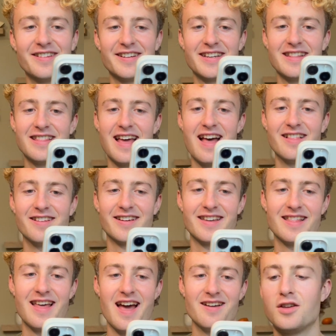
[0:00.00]
look at that, look at
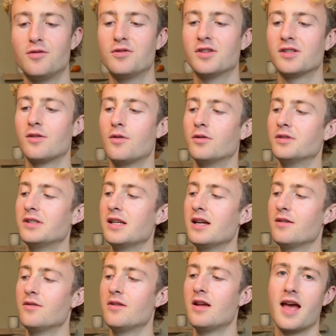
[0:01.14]
that. You just hold
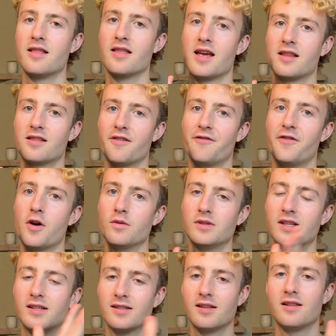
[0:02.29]
down and like the phone
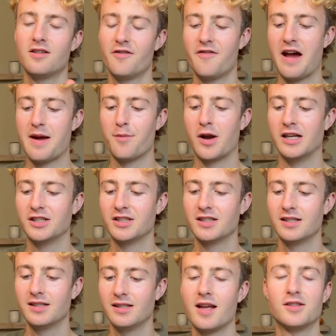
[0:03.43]
does a little
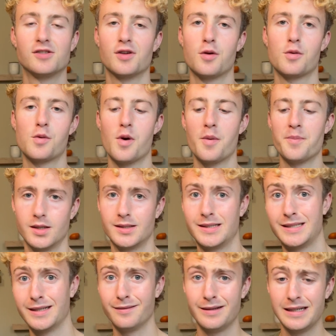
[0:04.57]
vibration. It's so cool.
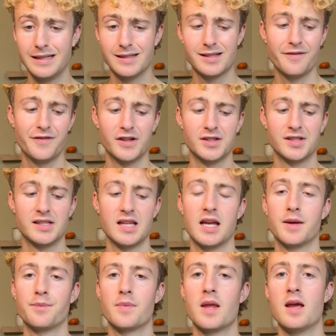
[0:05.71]
Siri is the first
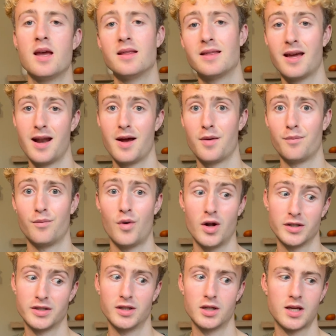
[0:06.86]
thing that I
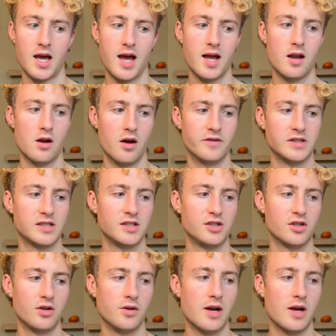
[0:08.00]
want to look at and obviously show you